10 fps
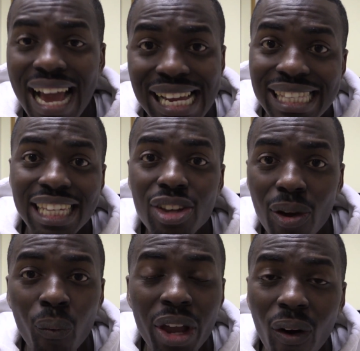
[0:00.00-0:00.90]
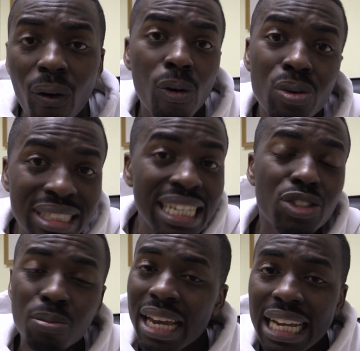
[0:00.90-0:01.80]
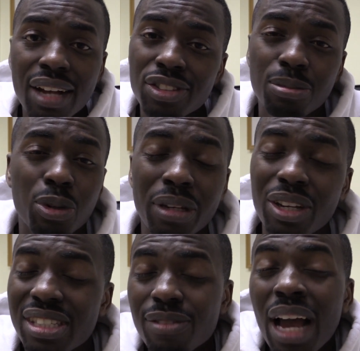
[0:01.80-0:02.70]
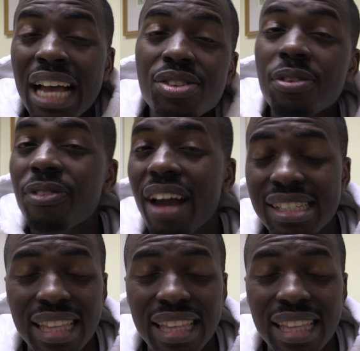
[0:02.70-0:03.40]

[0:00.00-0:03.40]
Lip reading: I think we all need to be accountable because even as you fast,